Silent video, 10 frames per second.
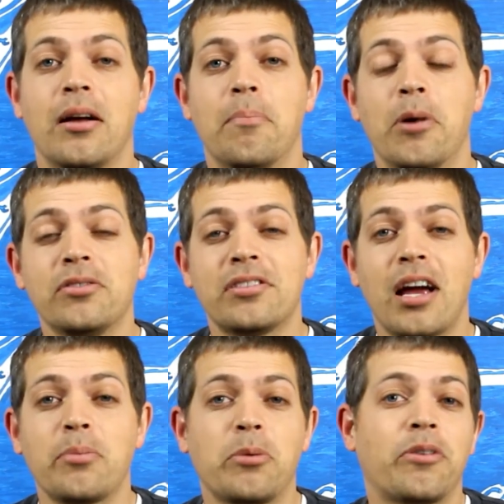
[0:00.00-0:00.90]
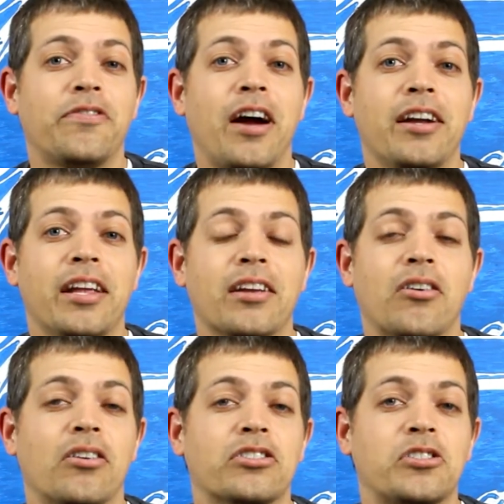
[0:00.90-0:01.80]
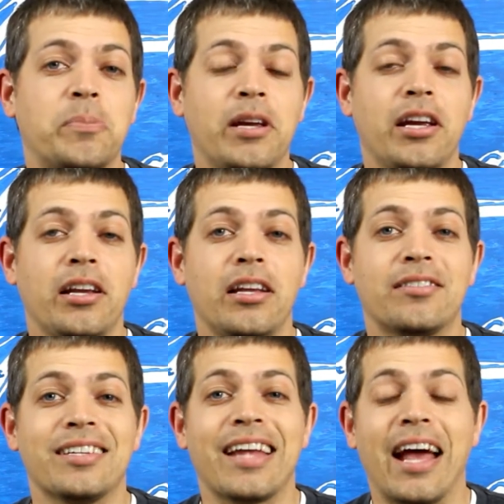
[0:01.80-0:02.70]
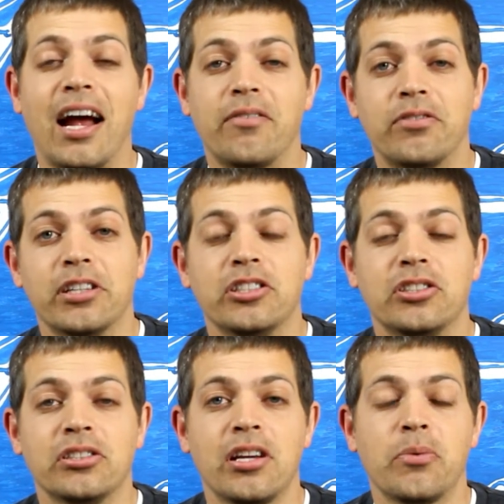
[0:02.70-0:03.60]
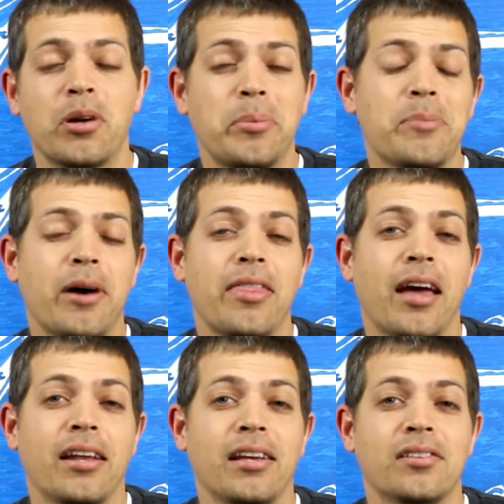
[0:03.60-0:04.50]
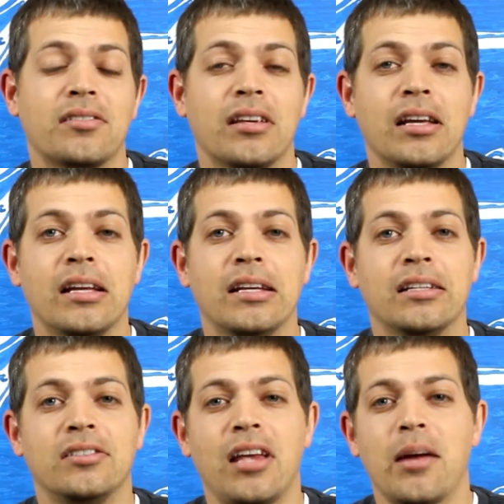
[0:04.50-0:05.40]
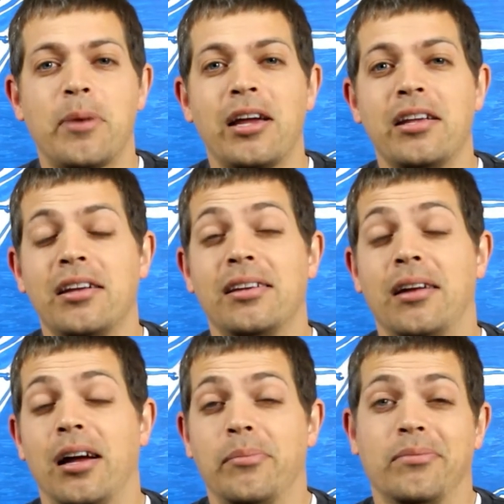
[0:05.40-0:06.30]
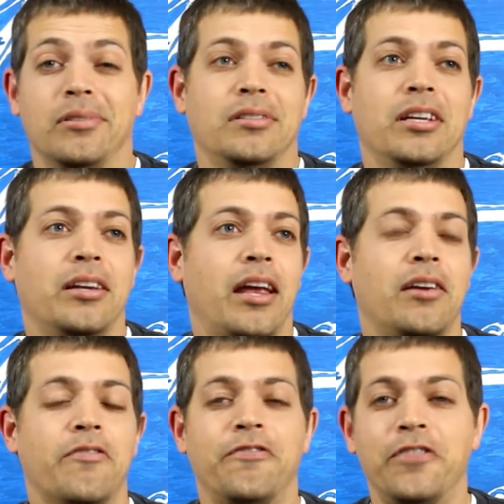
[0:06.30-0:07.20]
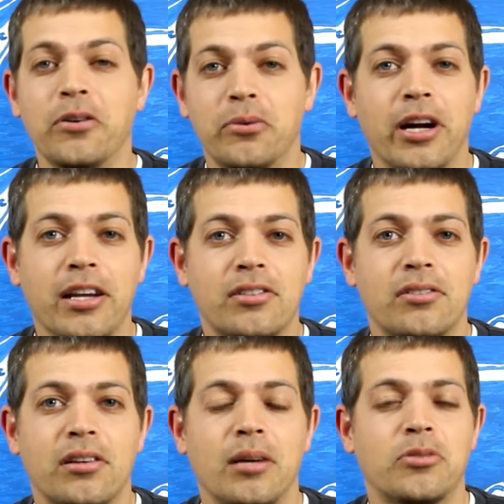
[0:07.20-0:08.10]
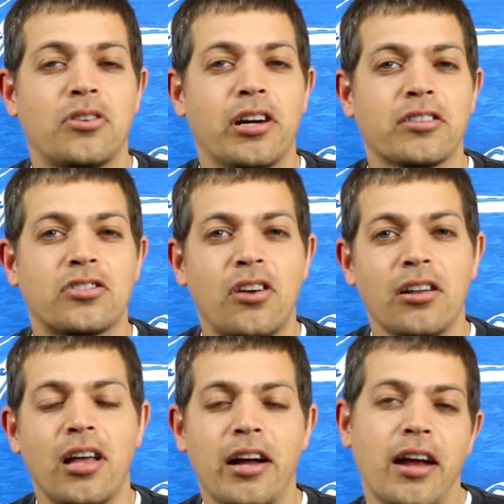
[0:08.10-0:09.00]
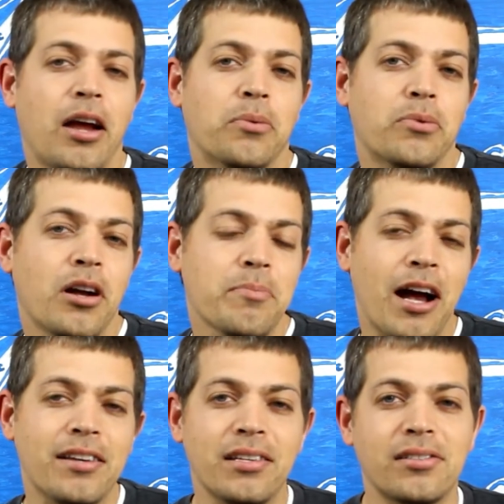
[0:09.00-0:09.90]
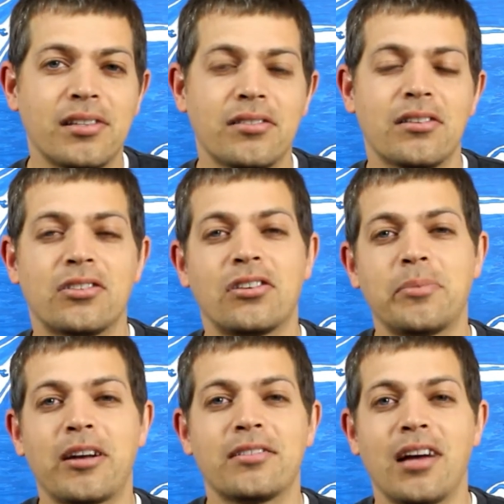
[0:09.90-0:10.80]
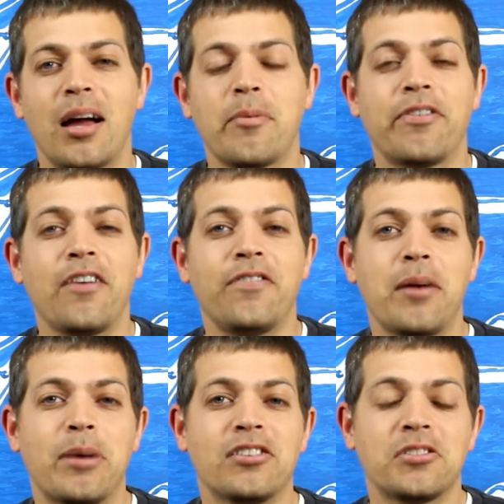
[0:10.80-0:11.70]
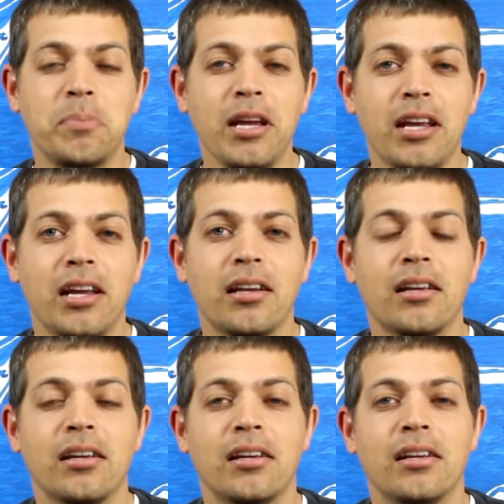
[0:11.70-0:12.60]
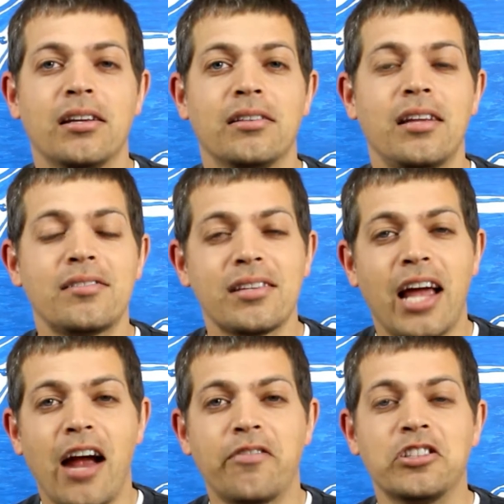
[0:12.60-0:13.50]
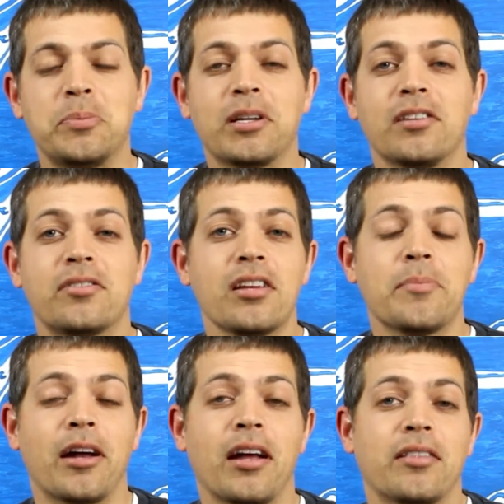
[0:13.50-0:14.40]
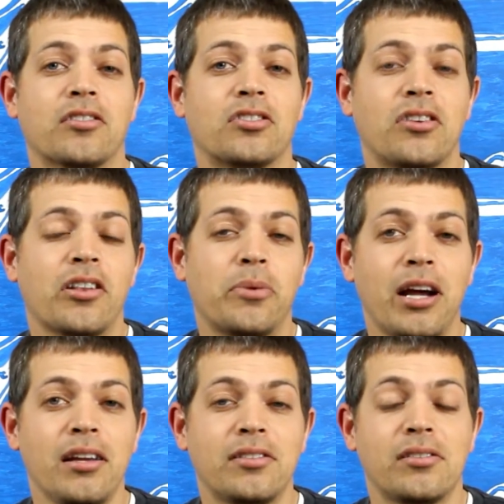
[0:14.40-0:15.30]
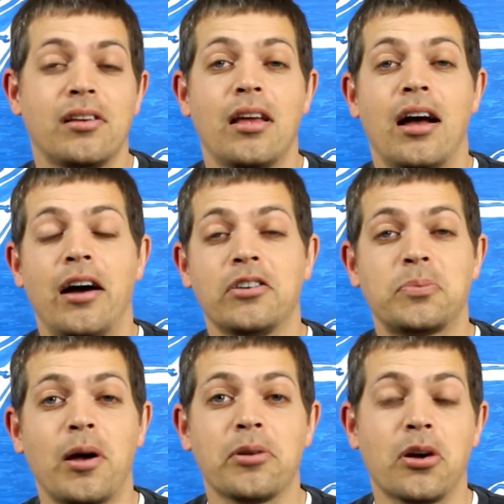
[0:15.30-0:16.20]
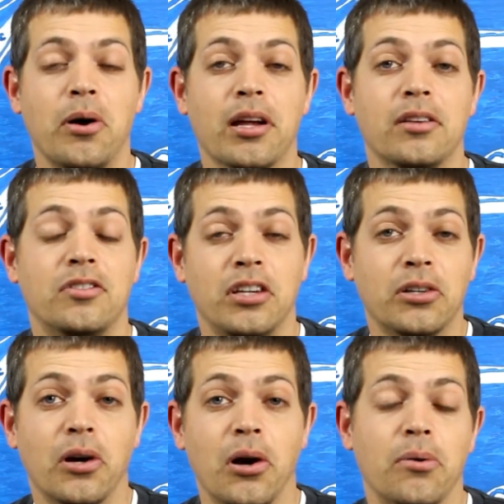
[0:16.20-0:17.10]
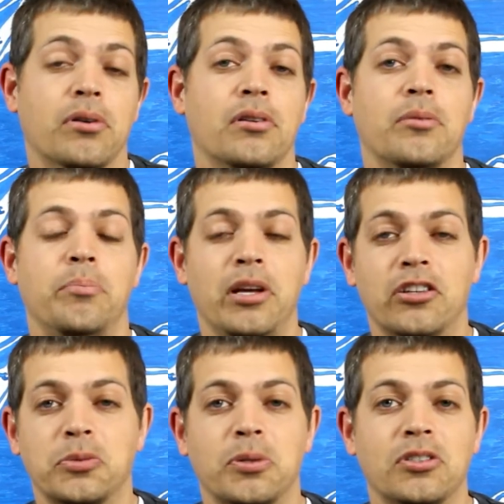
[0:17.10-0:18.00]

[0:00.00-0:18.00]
most of the time when we're finding our speed, it's an average. What I mean by that is, say I'm in a foot race. I'm starting at the start line, I run my distance in a certain amount of time. If I find my speed, that's an average because think about it, at the start of the race, I was probably going 0 meters per